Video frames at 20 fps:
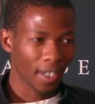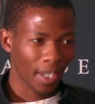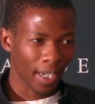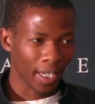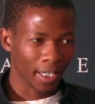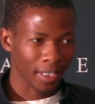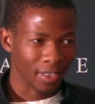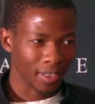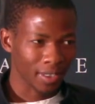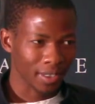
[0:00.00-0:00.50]

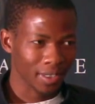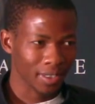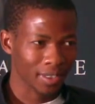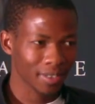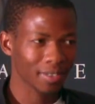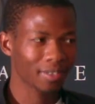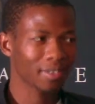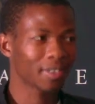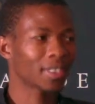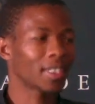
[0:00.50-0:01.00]
and
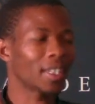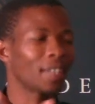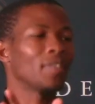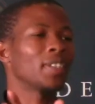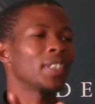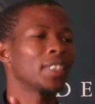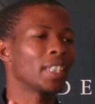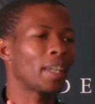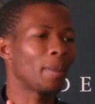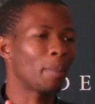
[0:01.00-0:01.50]

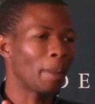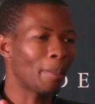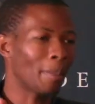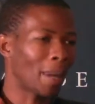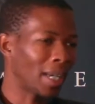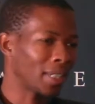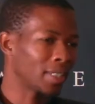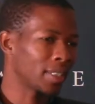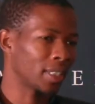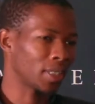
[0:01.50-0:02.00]
giving them a
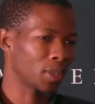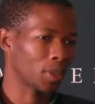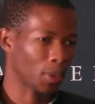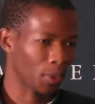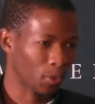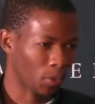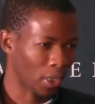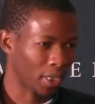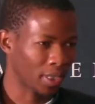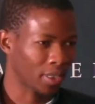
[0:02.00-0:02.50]
mandate
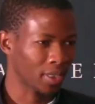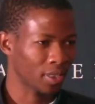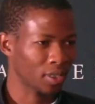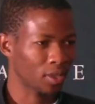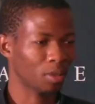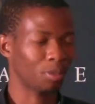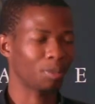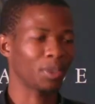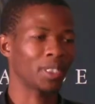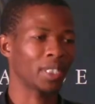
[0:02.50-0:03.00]
of what needs
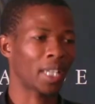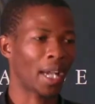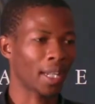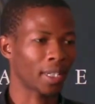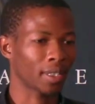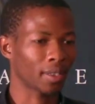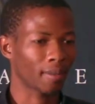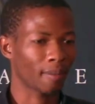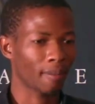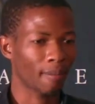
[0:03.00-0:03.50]
to be done.
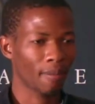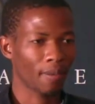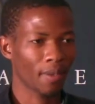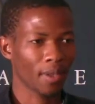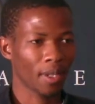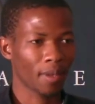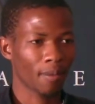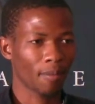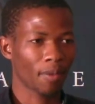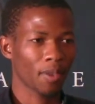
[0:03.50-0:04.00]

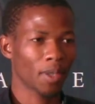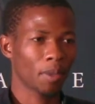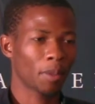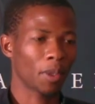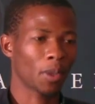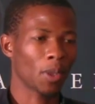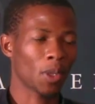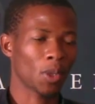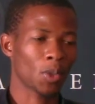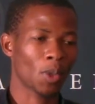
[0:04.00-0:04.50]

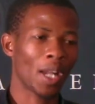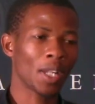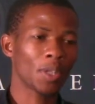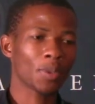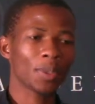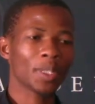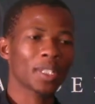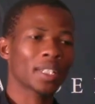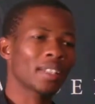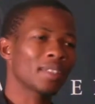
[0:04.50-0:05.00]
Because
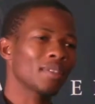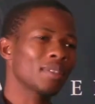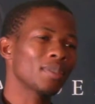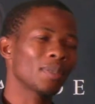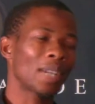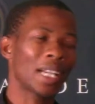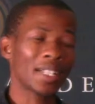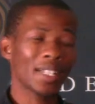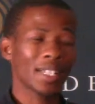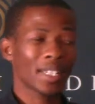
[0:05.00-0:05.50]

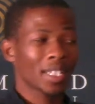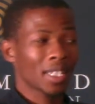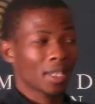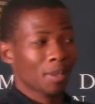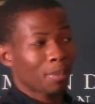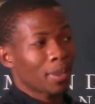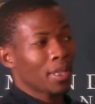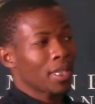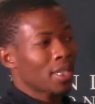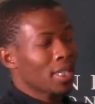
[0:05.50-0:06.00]
once this
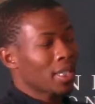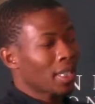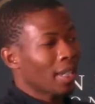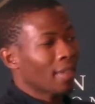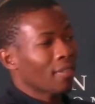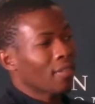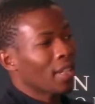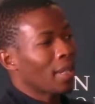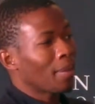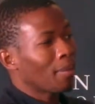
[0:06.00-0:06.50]
bill
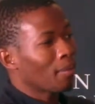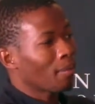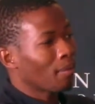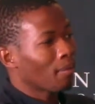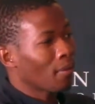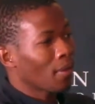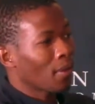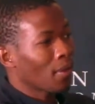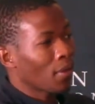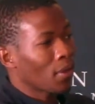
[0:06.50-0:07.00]
gives them
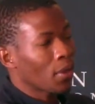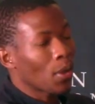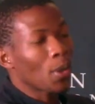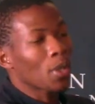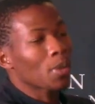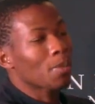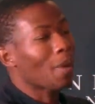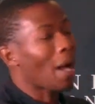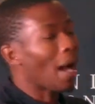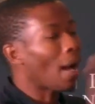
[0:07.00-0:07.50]

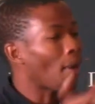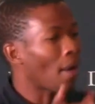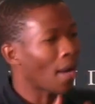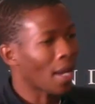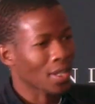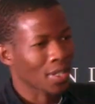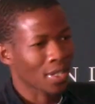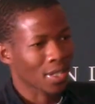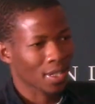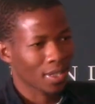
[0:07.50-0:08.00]
those
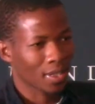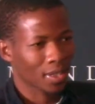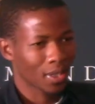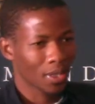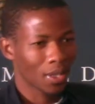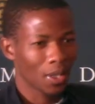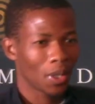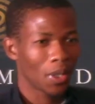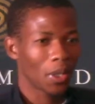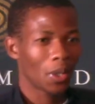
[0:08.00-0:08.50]
powers,
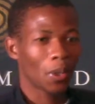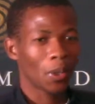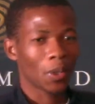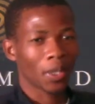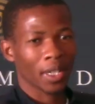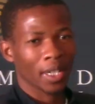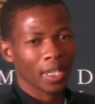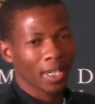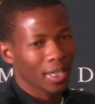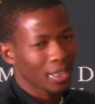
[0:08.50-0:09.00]

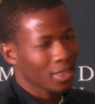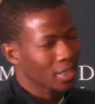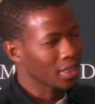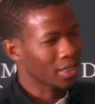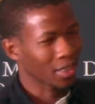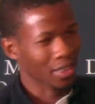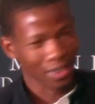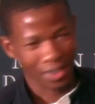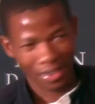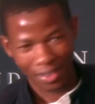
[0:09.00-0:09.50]

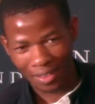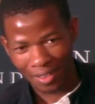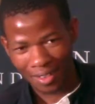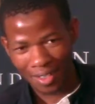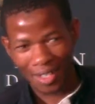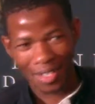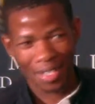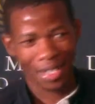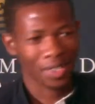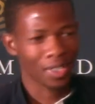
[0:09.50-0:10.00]
already
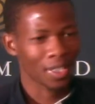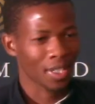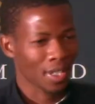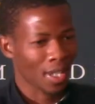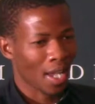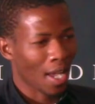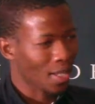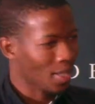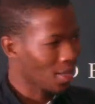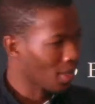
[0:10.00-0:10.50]
it's a
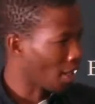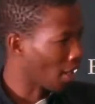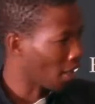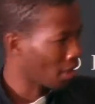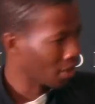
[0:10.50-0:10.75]
disaster.